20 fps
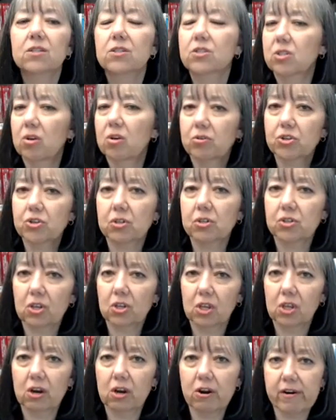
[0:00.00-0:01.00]
Social
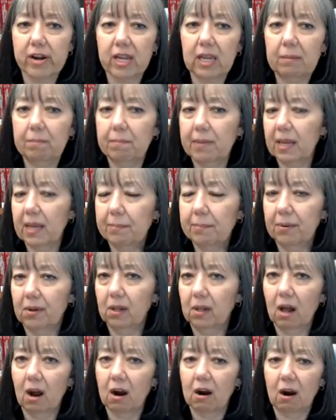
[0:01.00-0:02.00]
Security, people
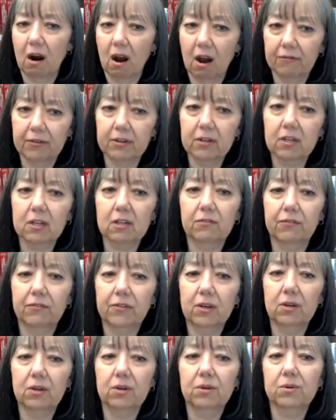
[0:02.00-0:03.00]
are often
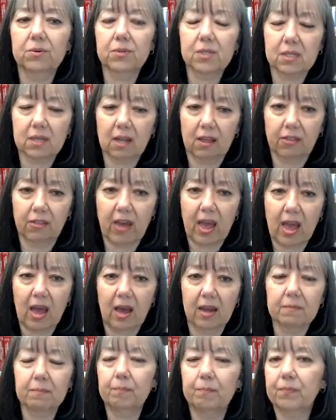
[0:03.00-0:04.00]
confused
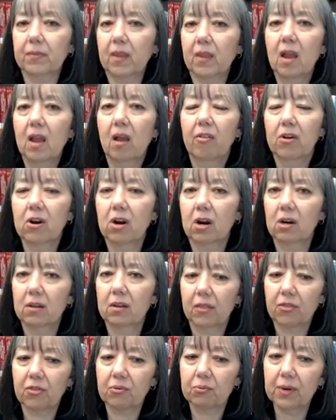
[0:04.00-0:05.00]
that there
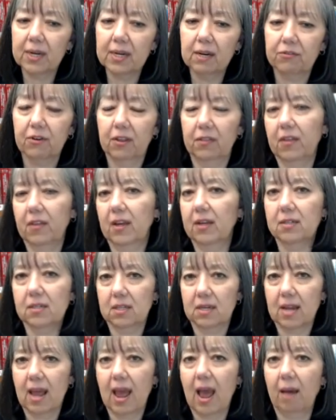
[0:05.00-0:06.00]
are three different things
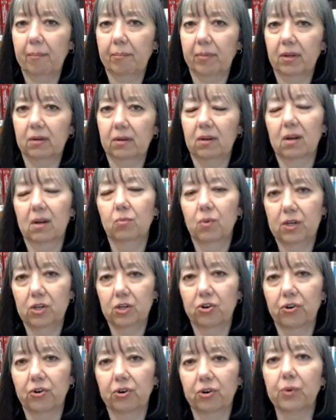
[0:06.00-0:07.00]
that happen
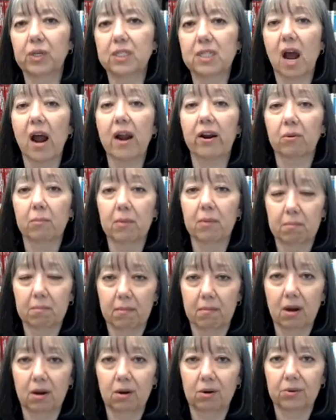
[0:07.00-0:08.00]
when you're in retirement
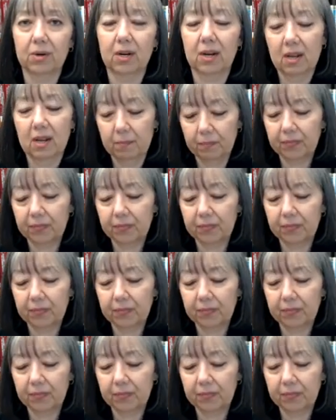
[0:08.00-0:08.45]
mode.